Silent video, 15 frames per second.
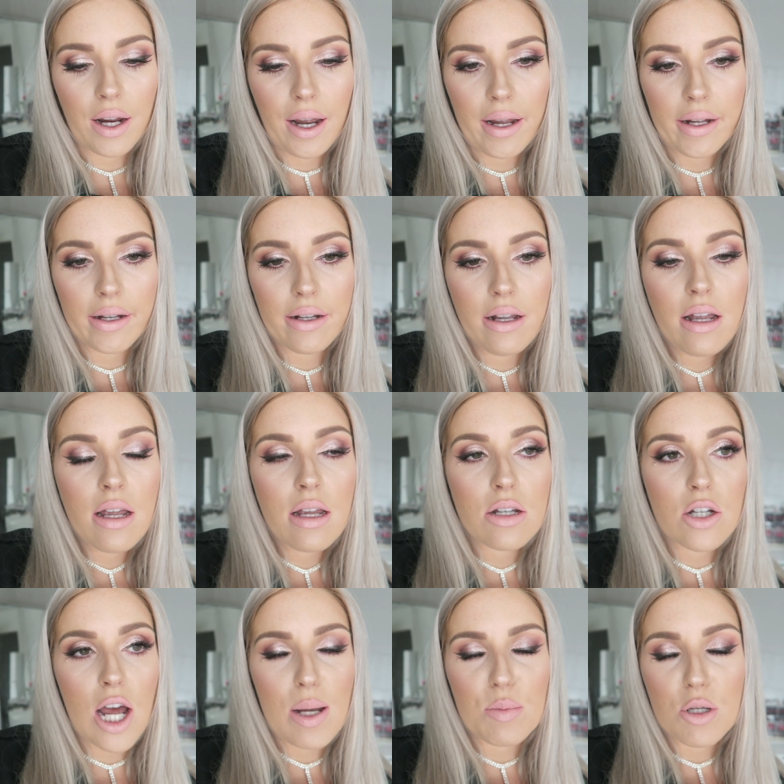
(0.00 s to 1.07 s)
okay,
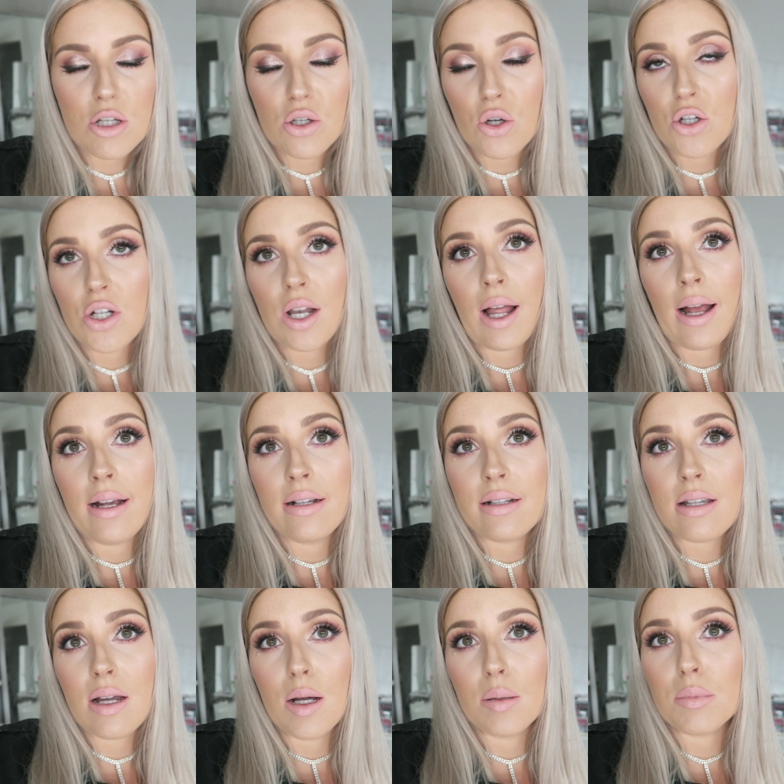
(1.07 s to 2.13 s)
time to
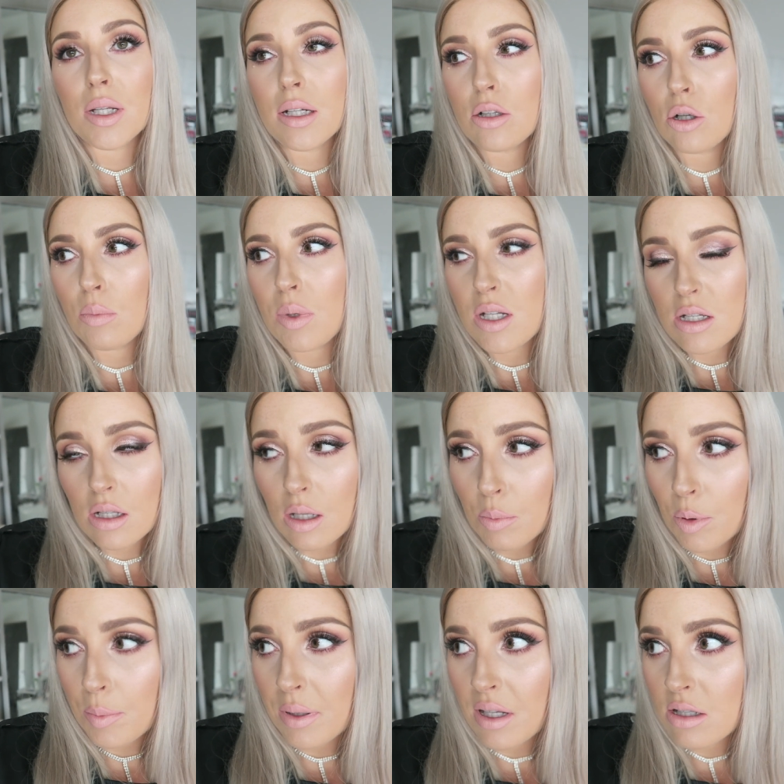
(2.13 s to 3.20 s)
socialize. I'm like not mentally
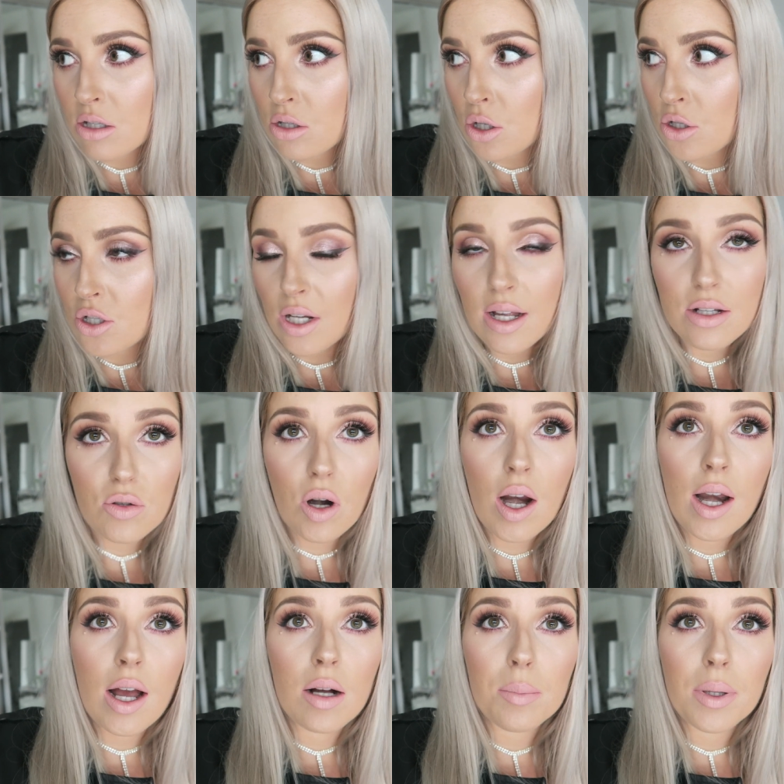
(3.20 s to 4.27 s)
prepared to socialize right
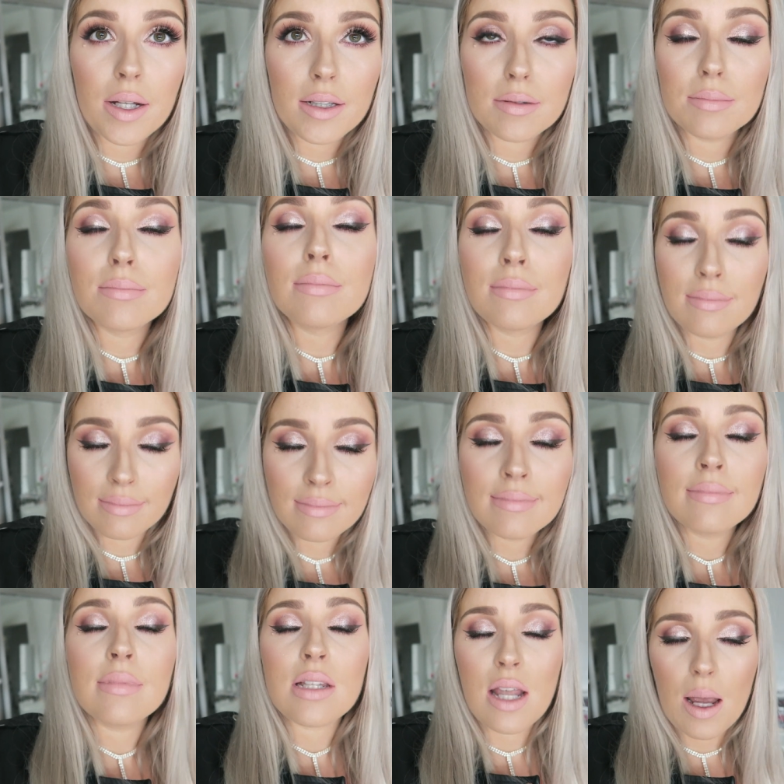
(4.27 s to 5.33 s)
now, but
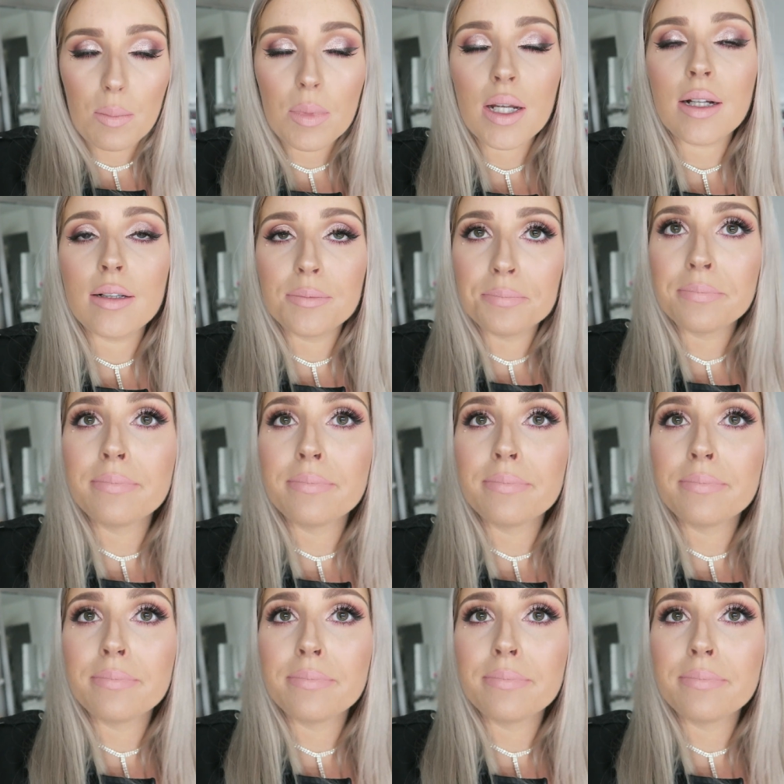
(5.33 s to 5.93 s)
it's happening.